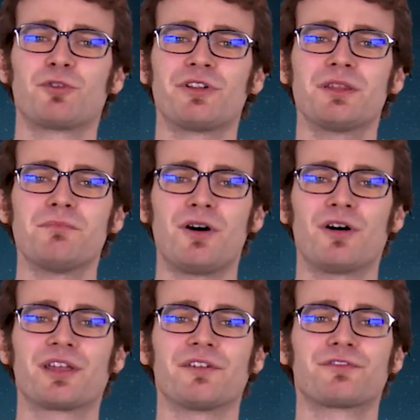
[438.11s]
were in the
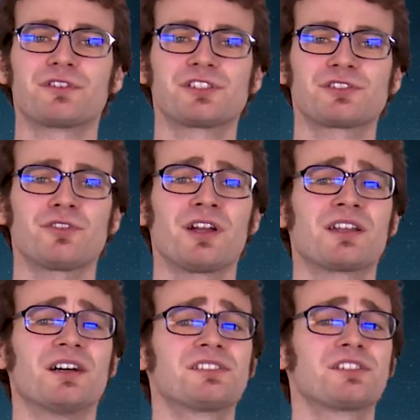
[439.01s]
market for a striker